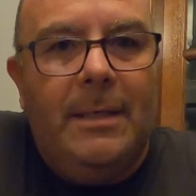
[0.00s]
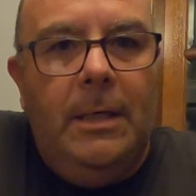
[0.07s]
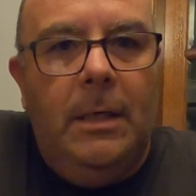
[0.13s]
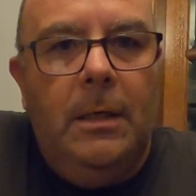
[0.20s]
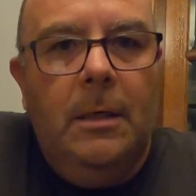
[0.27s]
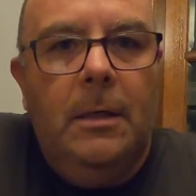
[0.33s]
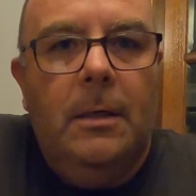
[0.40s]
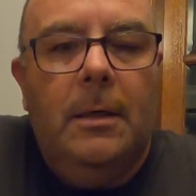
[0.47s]
to
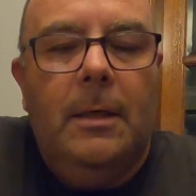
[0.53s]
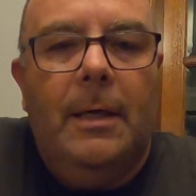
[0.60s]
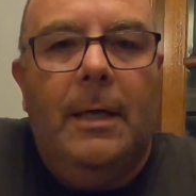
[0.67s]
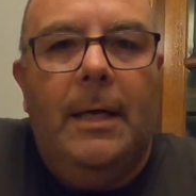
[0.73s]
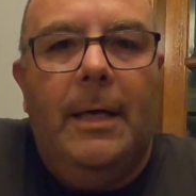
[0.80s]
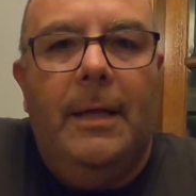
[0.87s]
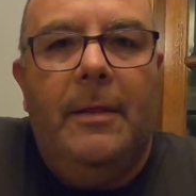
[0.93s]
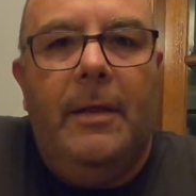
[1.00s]
see,
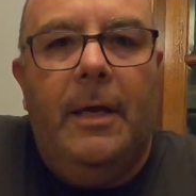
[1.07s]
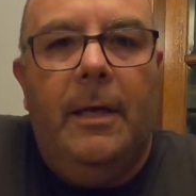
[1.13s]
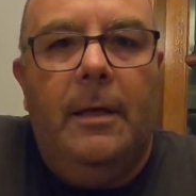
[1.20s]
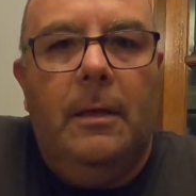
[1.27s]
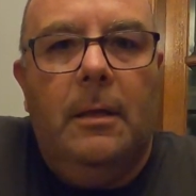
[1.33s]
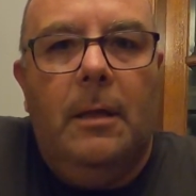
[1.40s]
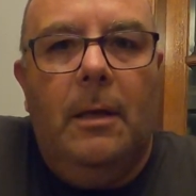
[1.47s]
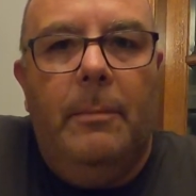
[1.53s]

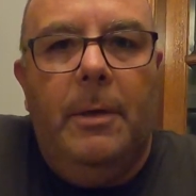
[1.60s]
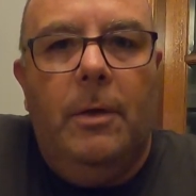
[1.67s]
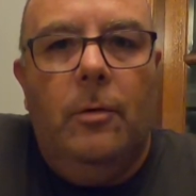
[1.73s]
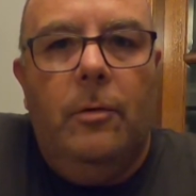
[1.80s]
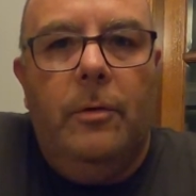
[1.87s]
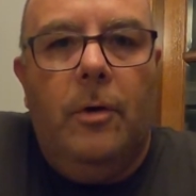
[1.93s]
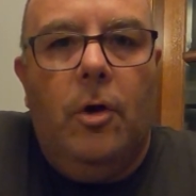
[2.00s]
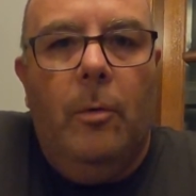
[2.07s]
then let me
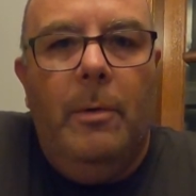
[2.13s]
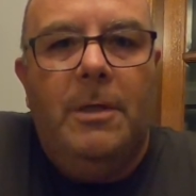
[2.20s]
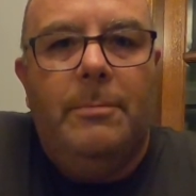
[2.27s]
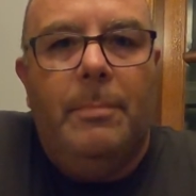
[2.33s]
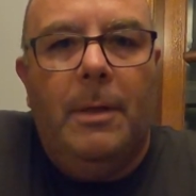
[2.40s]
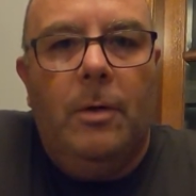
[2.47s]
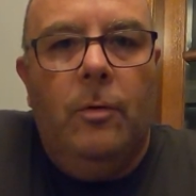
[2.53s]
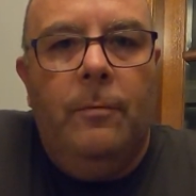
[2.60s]
know in the
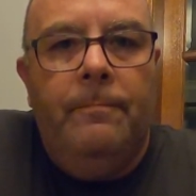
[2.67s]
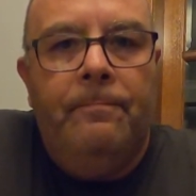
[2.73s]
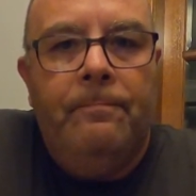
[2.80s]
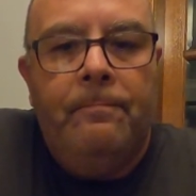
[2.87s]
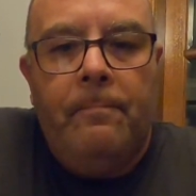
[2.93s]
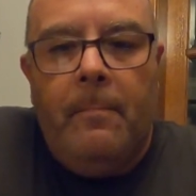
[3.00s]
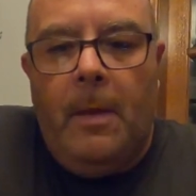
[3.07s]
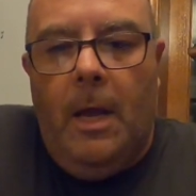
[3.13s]
comments below.
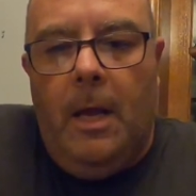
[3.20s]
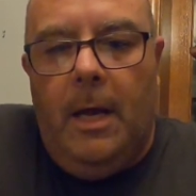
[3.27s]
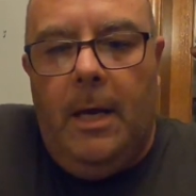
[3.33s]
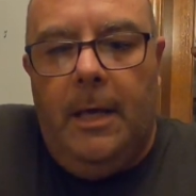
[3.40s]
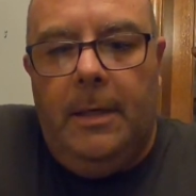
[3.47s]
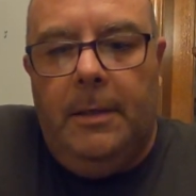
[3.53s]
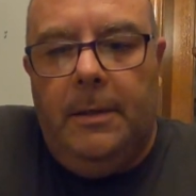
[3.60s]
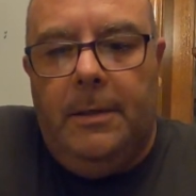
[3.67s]

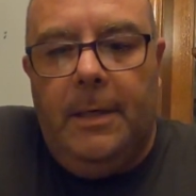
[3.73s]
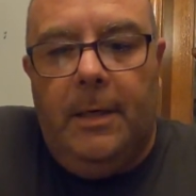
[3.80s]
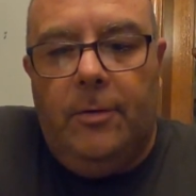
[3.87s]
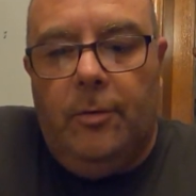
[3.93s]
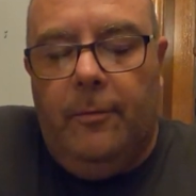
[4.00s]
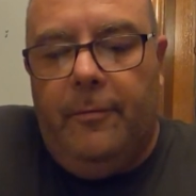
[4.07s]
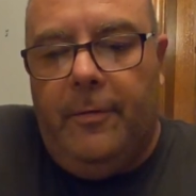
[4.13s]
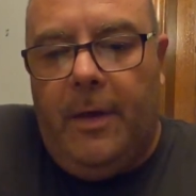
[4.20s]
And
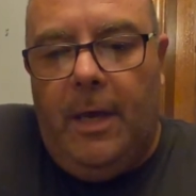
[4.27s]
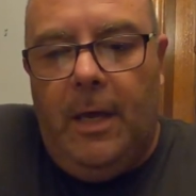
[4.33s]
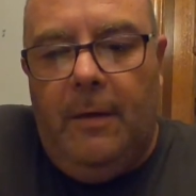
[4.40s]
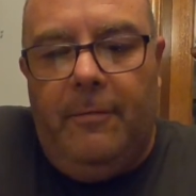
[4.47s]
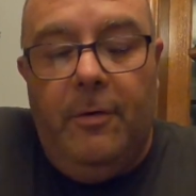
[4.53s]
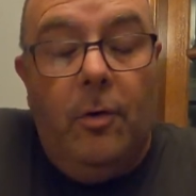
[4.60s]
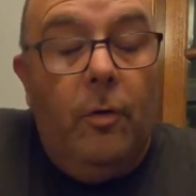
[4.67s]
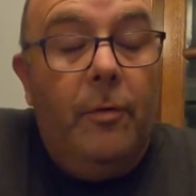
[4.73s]
don't
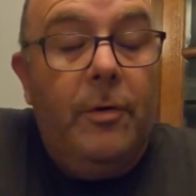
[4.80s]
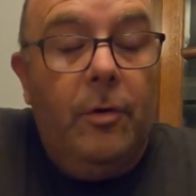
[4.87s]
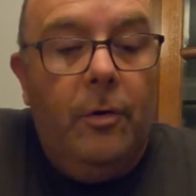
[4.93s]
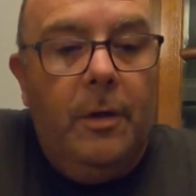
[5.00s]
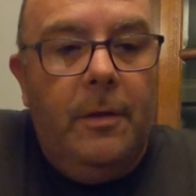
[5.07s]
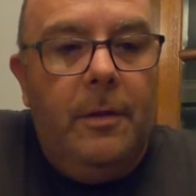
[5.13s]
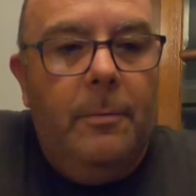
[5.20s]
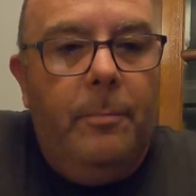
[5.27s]
forget, if you're not already
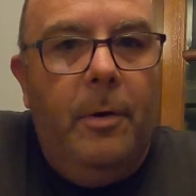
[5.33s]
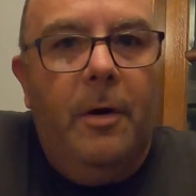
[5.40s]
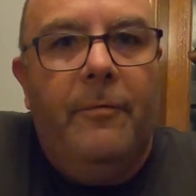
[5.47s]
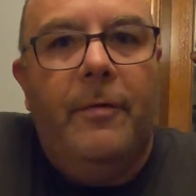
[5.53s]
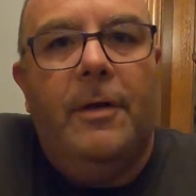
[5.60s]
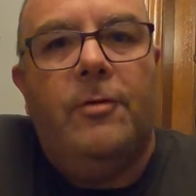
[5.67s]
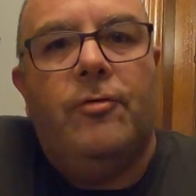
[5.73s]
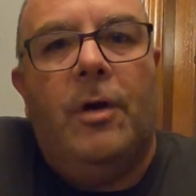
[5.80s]
on it, the
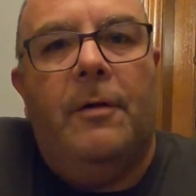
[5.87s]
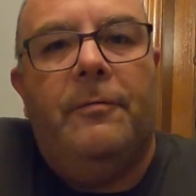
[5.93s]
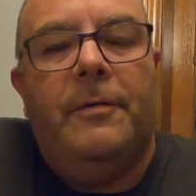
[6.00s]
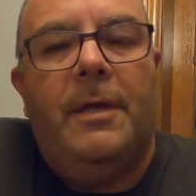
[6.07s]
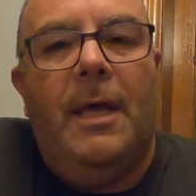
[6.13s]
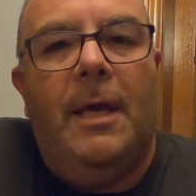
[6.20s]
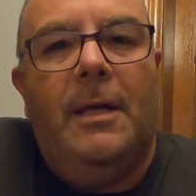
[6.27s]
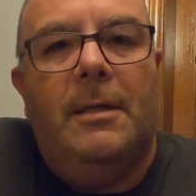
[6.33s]
Perfect
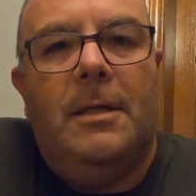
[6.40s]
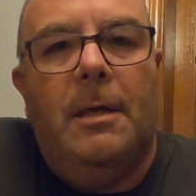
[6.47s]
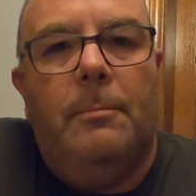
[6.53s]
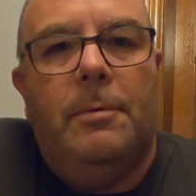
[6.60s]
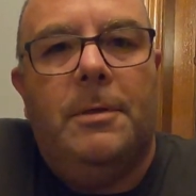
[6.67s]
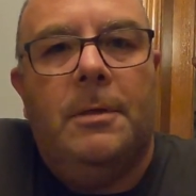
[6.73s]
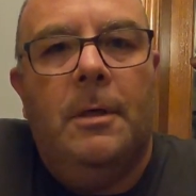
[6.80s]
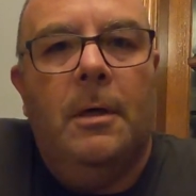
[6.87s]
Draft Keg
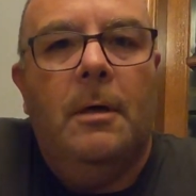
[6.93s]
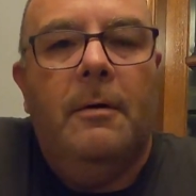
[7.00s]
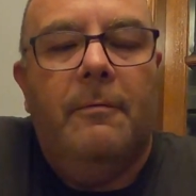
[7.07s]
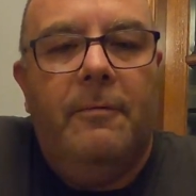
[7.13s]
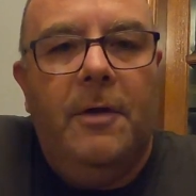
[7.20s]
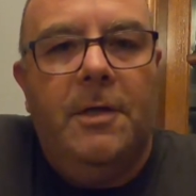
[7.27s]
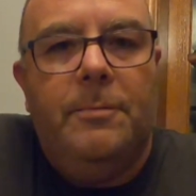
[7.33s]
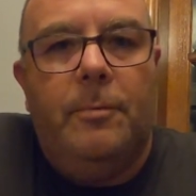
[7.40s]
Tips
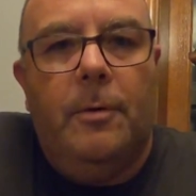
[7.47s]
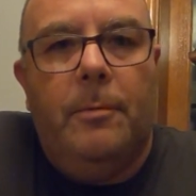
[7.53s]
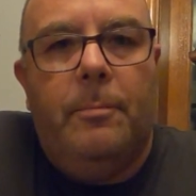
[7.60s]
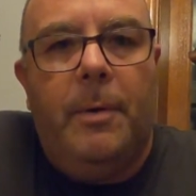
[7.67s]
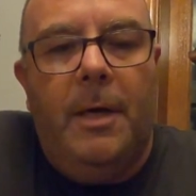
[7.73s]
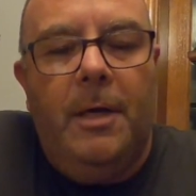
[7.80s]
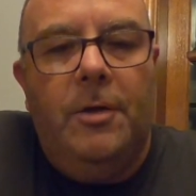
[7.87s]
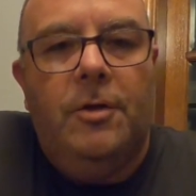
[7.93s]

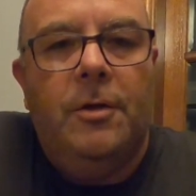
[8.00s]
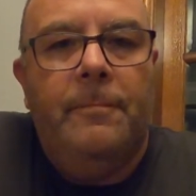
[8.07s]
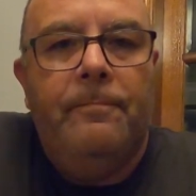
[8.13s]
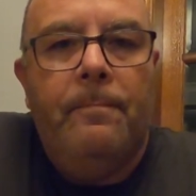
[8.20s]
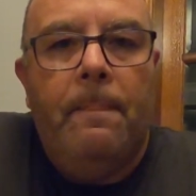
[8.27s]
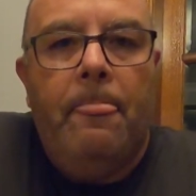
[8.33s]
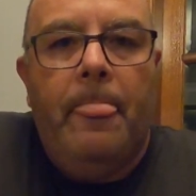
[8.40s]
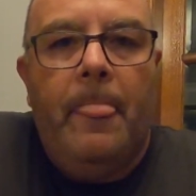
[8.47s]
Facebook page.